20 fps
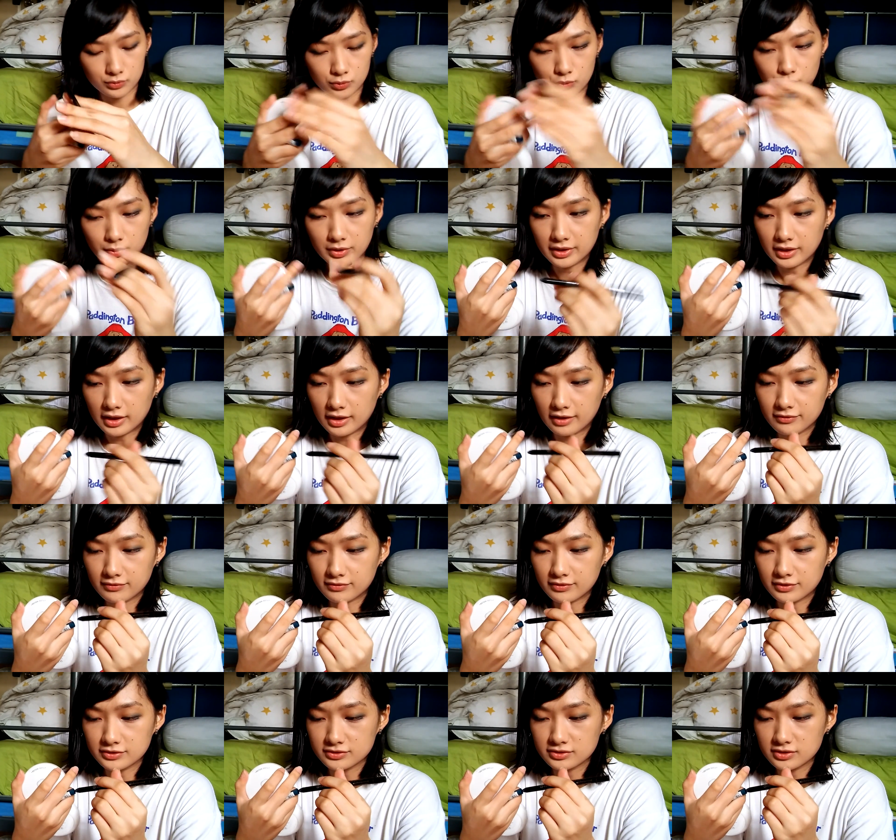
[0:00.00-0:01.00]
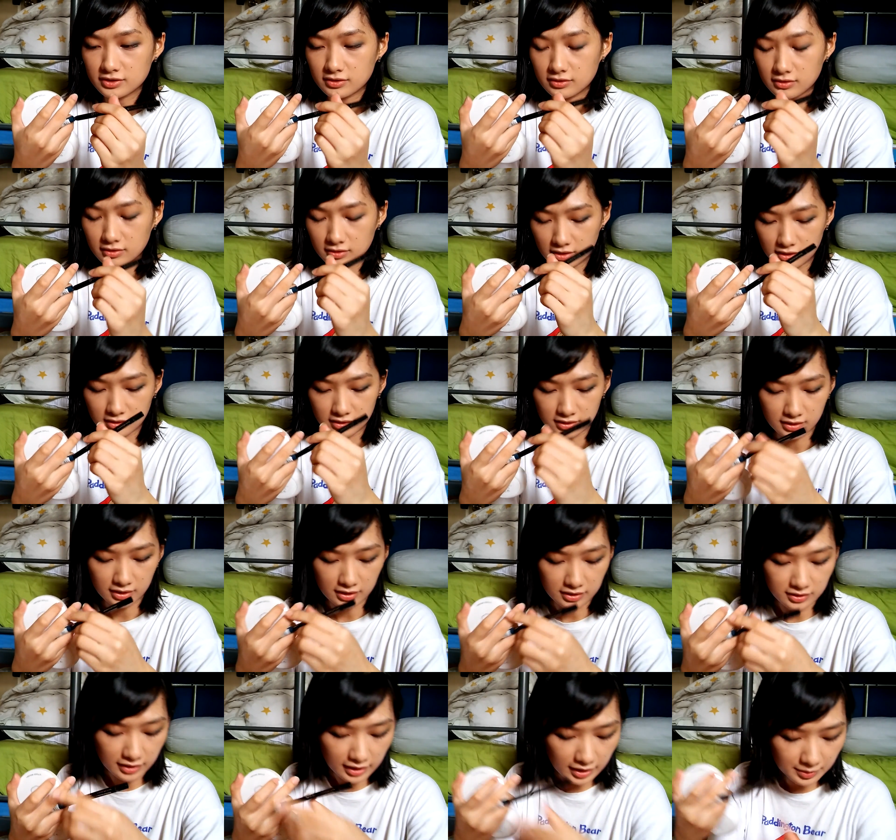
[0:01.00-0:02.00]
I'm going to do one eye first and
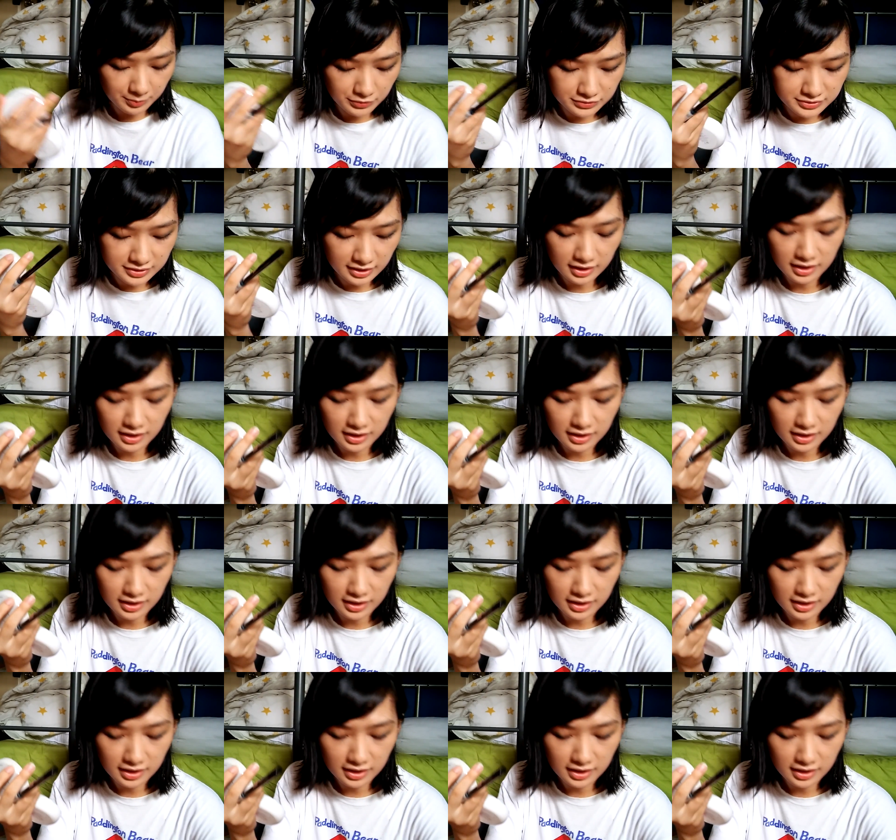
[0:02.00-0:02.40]
then the other eye,